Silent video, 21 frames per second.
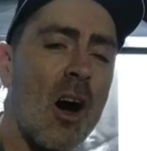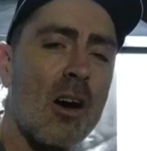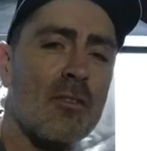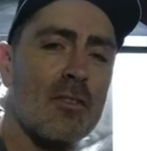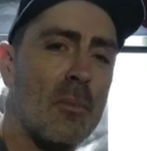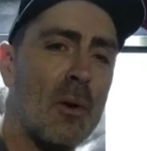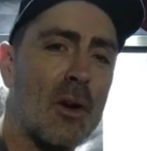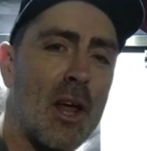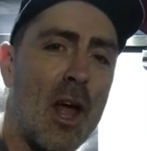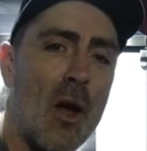Hi
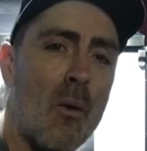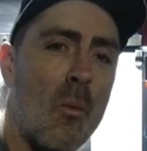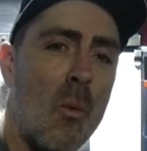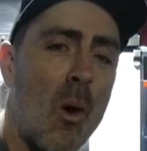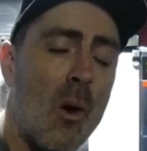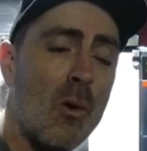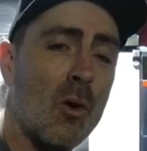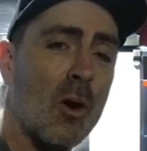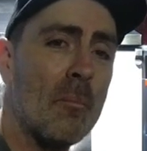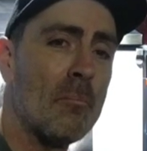everybody,
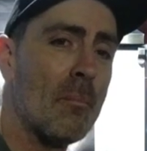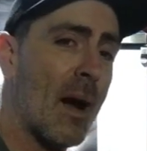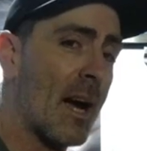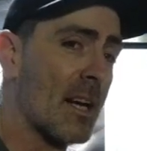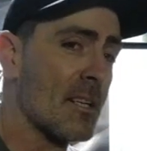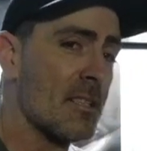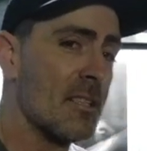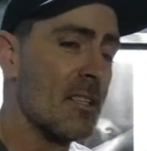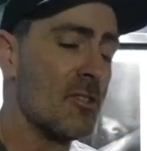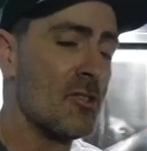welcome
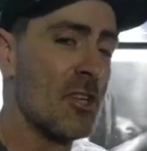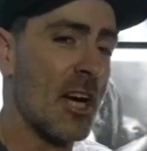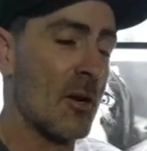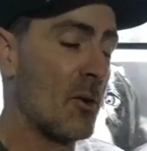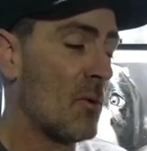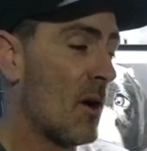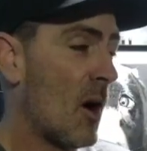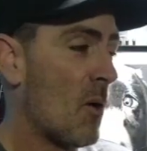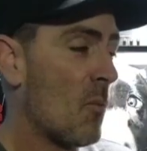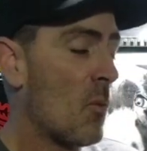back to the
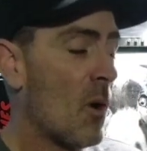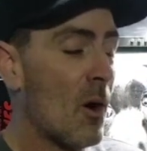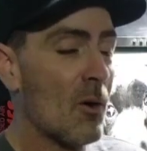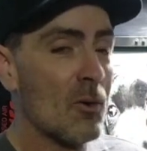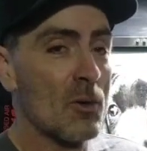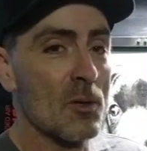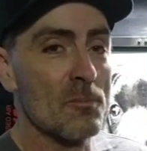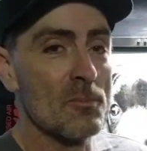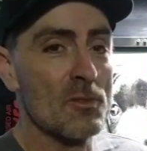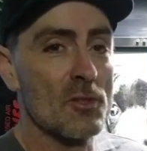channel and
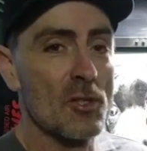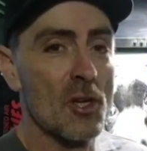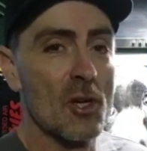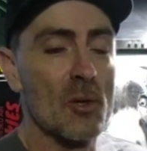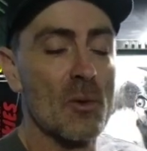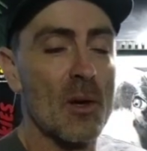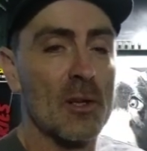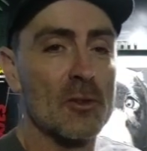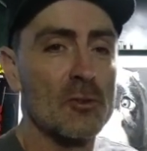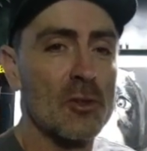welcome
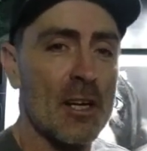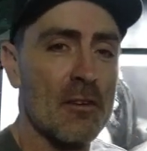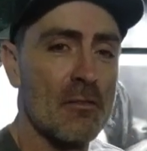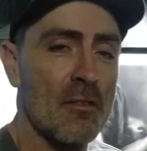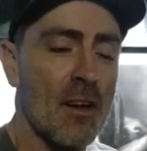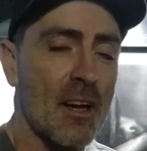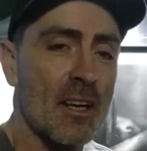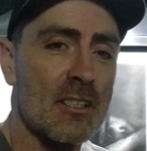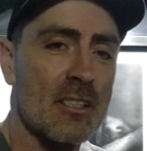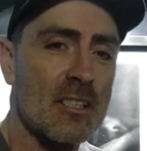to Dred
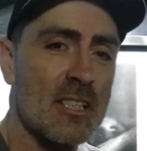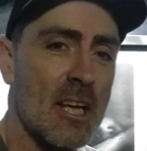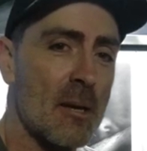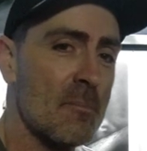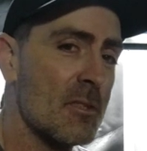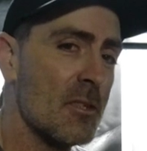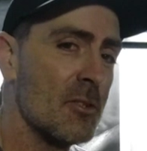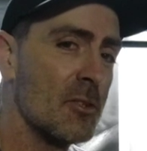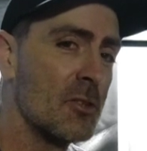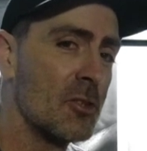F X
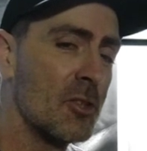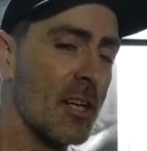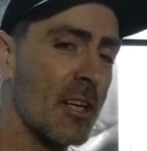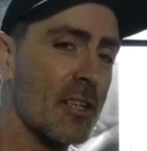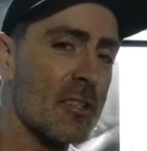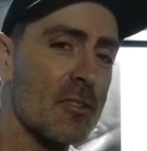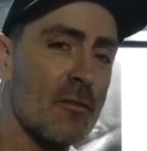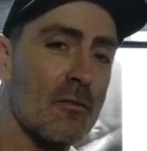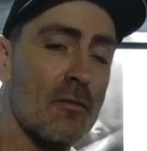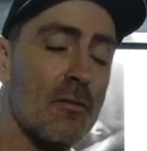tips and
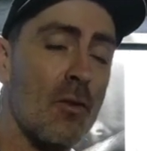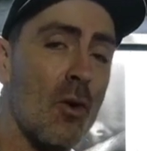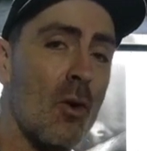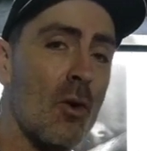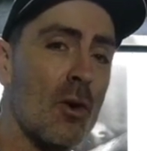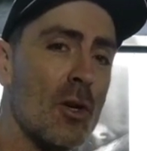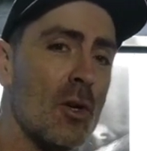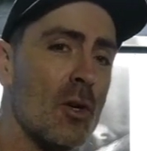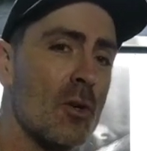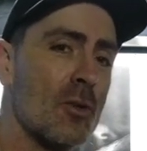tricks
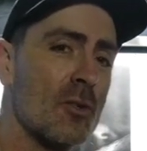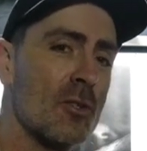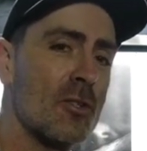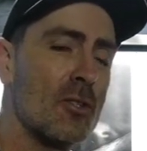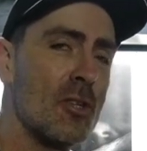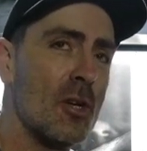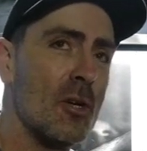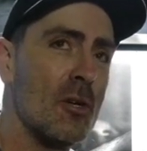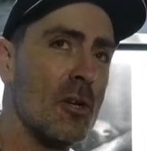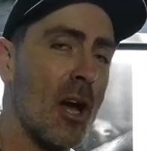for your
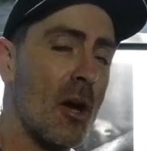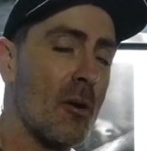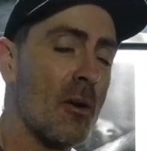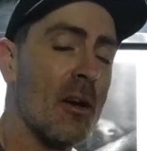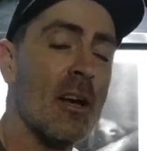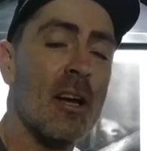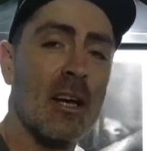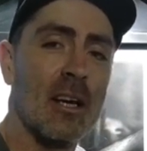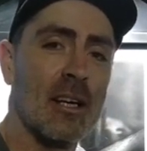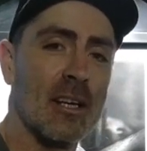
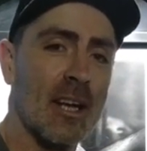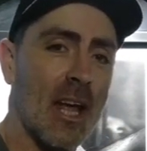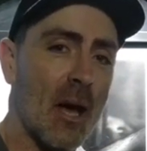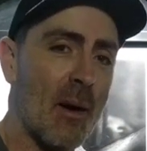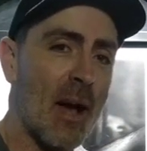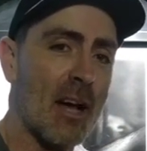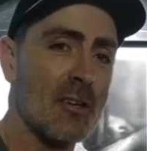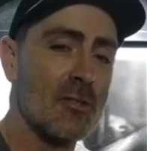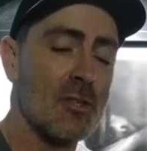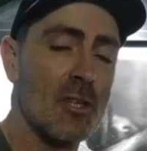studio.
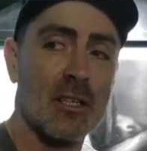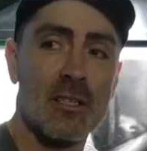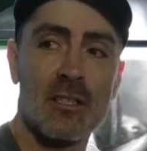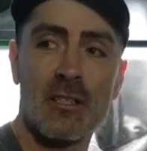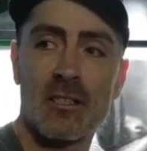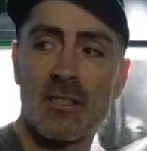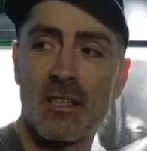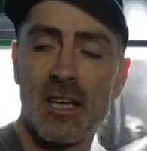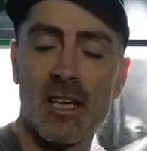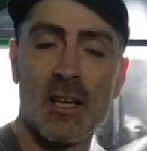Now as you
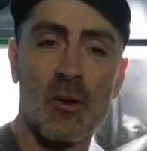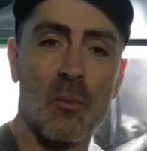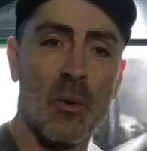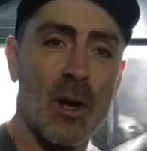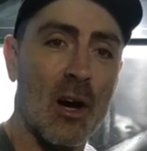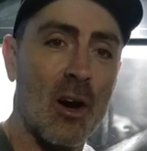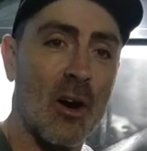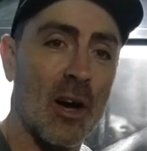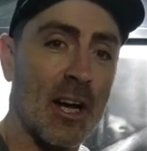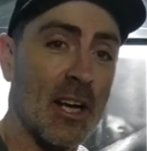can see,
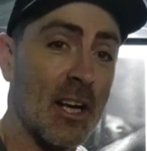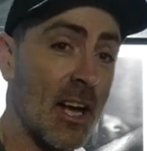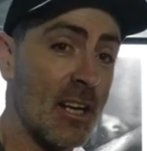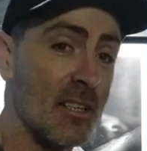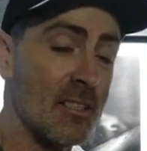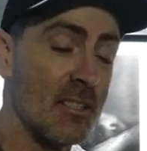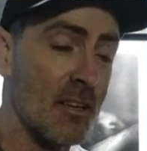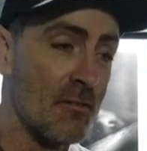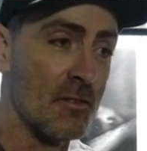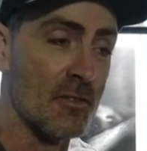we are in
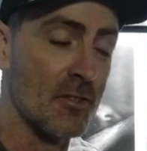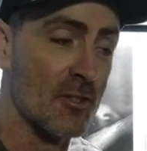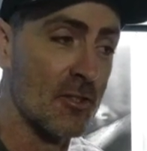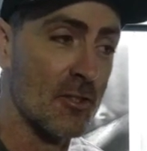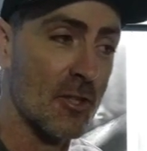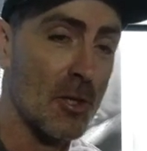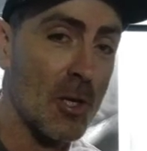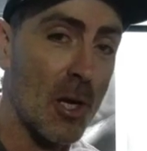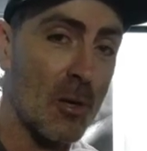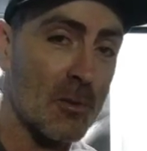a different
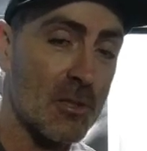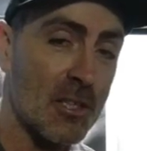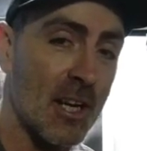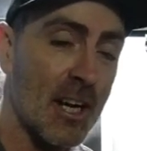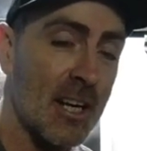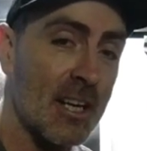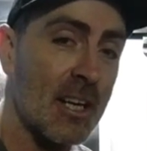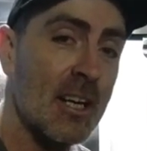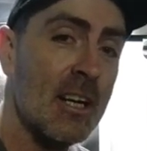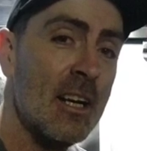studio
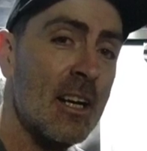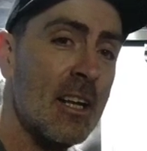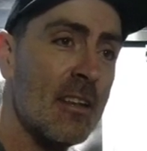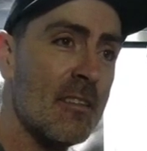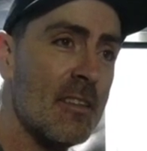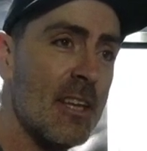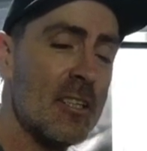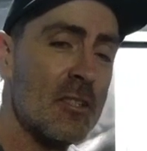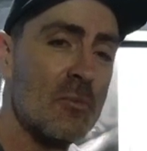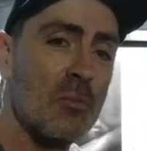today.
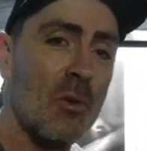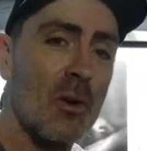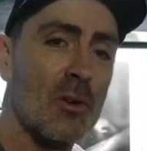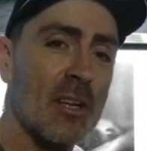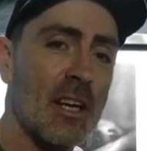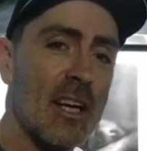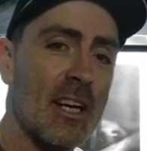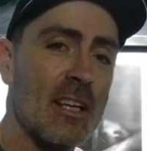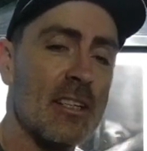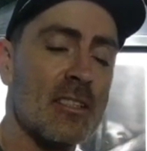This
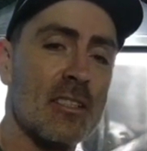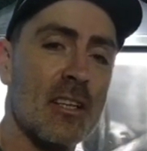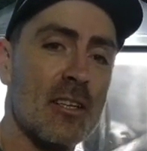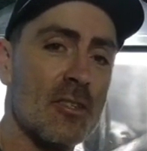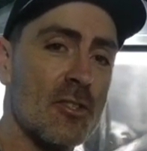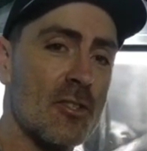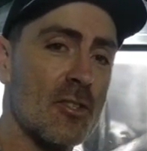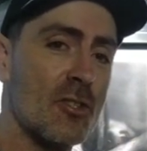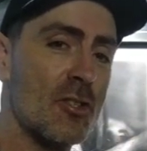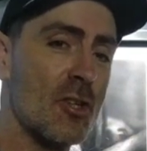one is
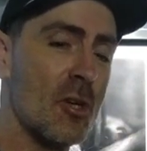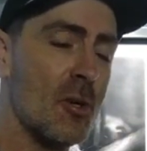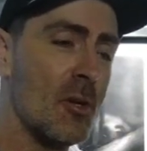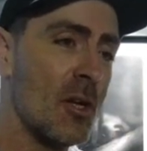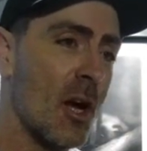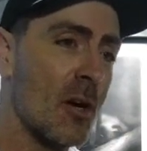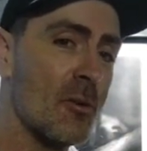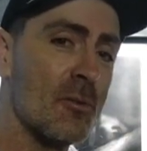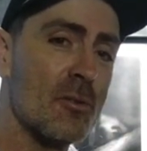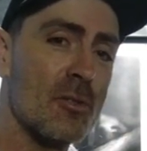
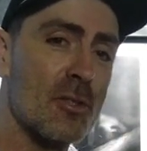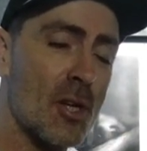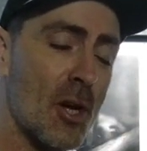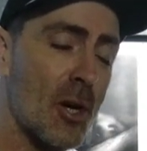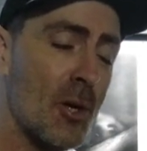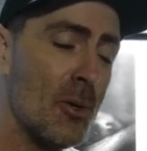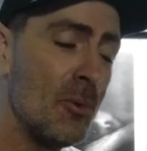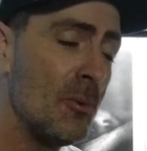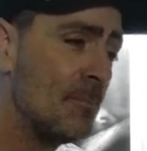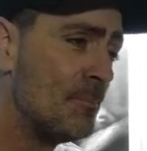studio
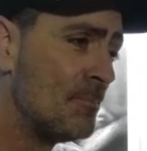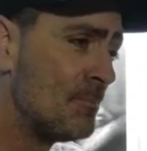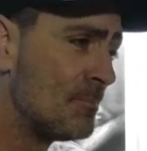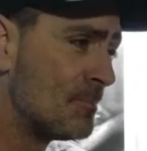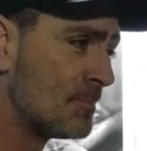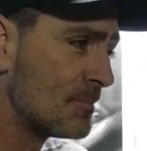two.